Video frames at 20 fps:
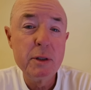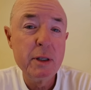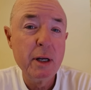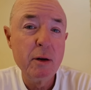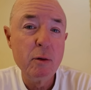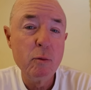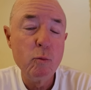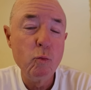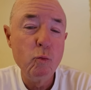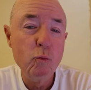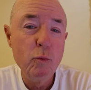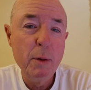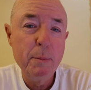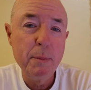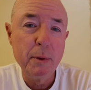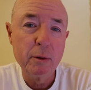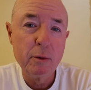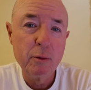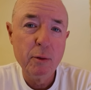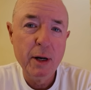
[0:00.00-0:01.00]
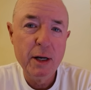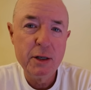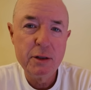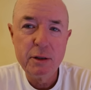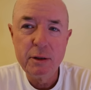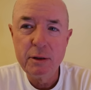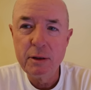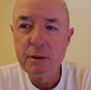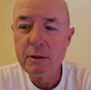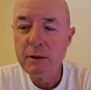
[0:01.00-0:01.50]
which had a ripper
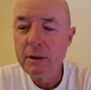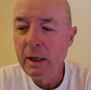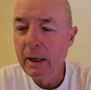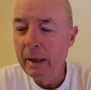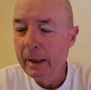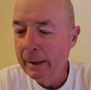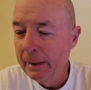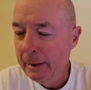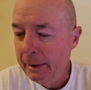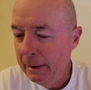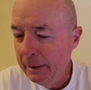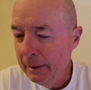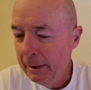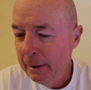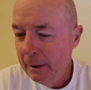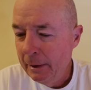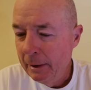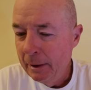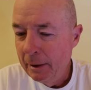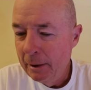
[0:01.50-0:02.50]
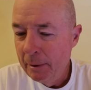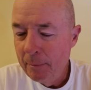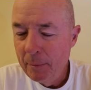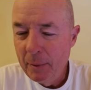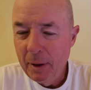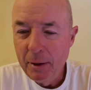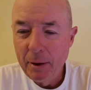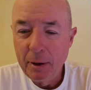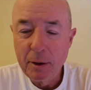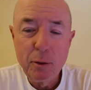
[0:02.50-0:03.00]
crash at the start.
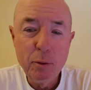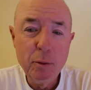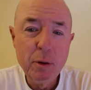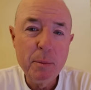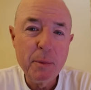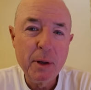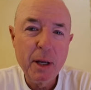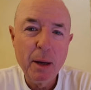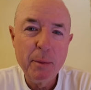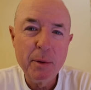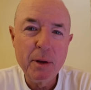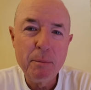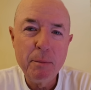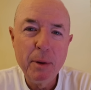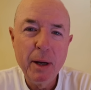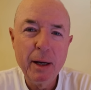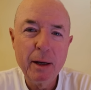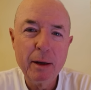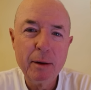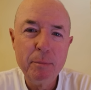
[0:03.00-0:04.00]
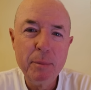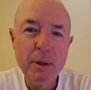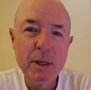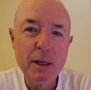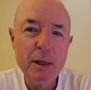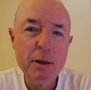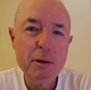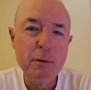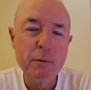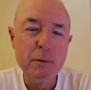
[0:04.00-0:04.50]
And I caught him coming back,
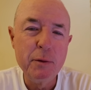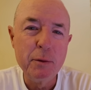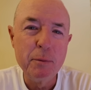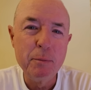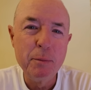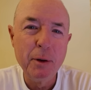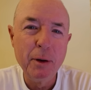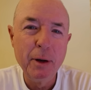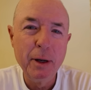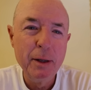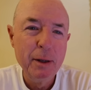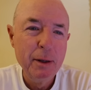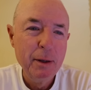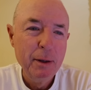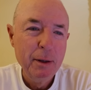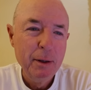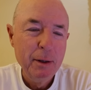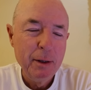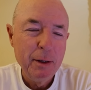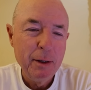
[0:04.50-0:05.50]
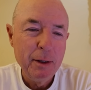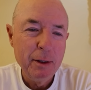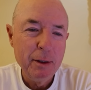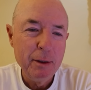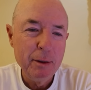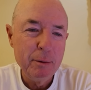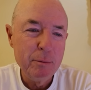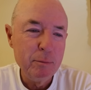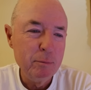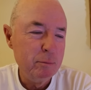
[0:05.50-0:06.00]
being interviewed by
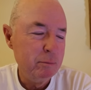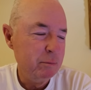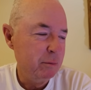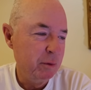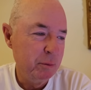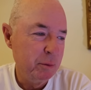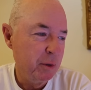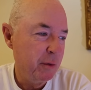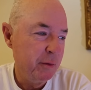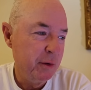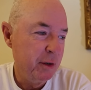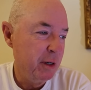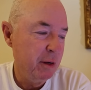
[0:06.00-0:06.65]
whatever